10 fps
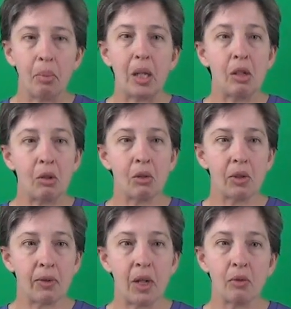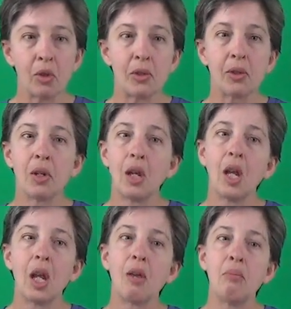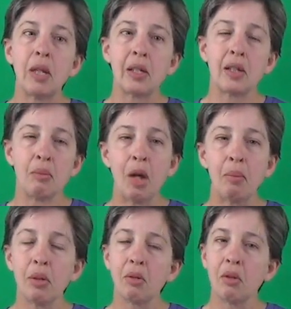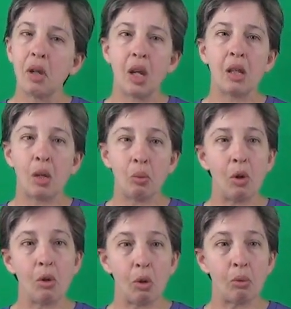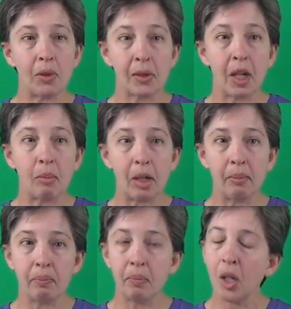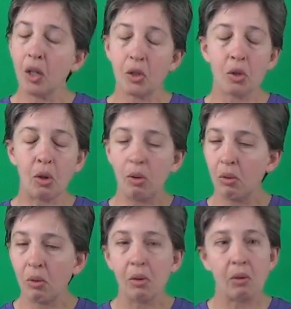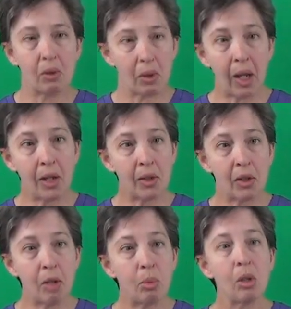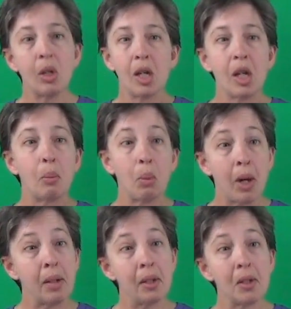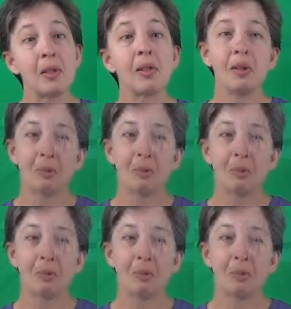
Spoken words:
pick your dog's favourites, mix them up, and they won't know what's coming. So the last step, practice,